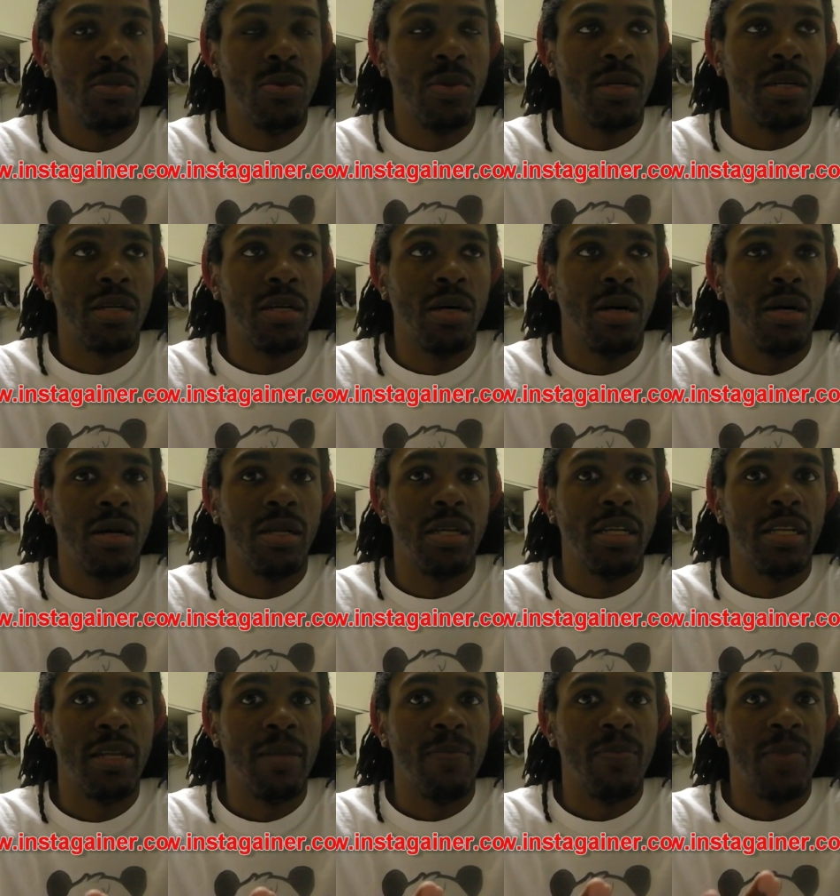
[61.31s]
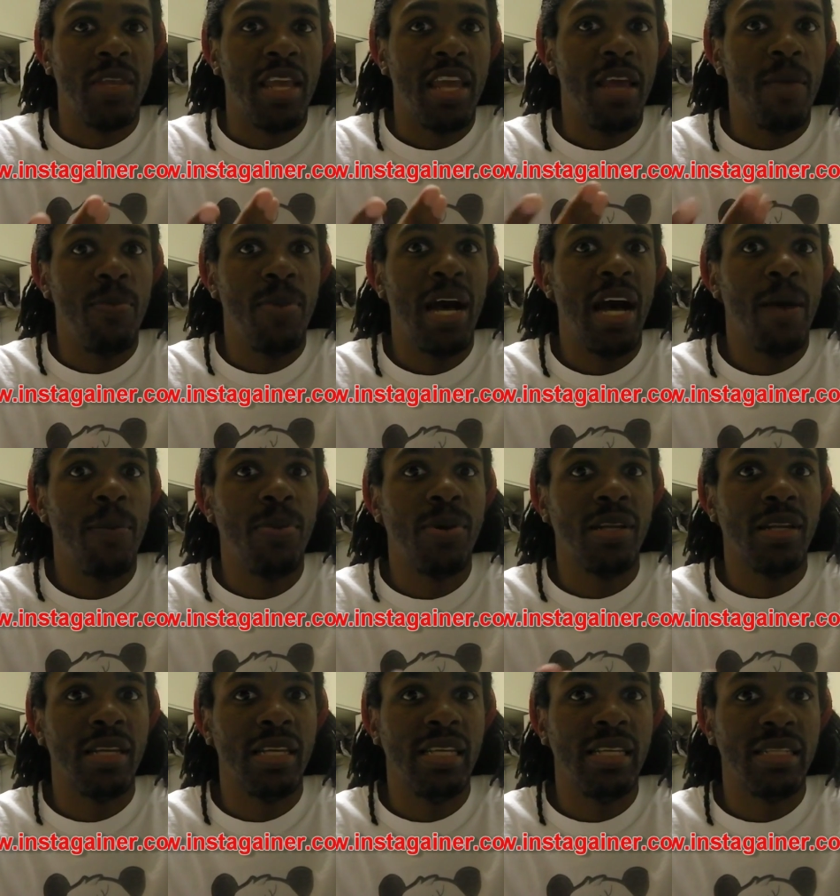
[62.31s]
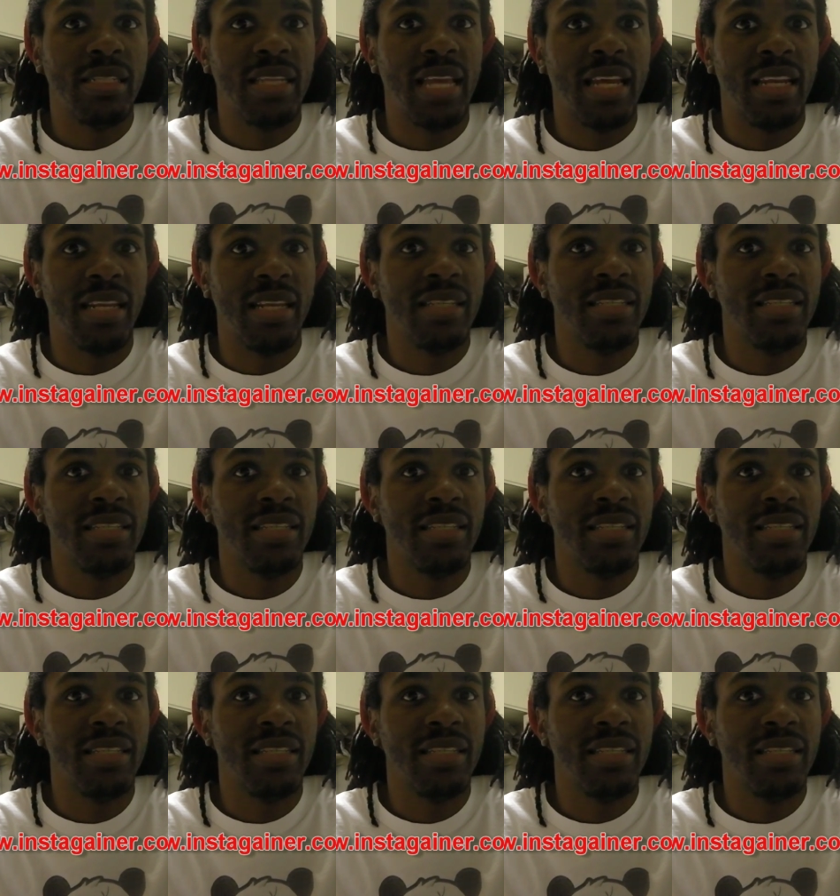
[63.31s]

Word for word: you want to call it hip-hop police that